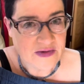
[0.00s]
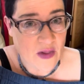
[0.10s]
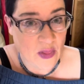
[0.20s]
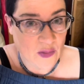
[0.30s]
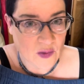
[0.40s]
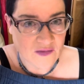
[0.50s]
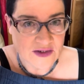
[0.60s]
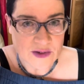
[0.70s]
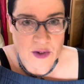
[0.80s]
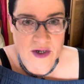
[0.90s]
thrift
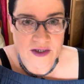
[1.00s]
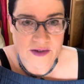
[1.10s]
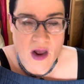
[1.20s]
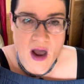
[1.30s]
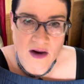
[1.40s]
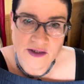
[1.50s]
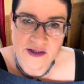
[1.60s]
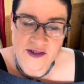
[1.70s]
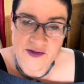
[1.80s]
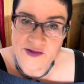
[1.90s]
stores,
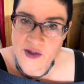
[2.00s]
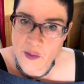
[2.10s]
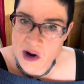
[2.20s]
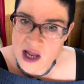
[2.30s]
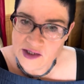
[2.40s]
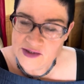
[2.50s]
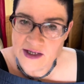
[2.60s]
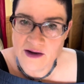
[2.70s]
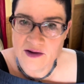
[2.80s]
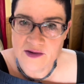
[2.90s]
auctions, garage
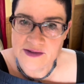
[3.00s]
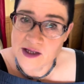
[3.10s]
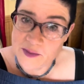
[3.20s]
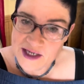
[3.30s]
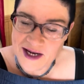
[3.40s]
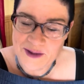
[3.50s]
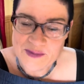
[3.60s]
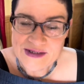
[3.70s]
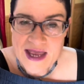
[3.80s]
sales sometimes,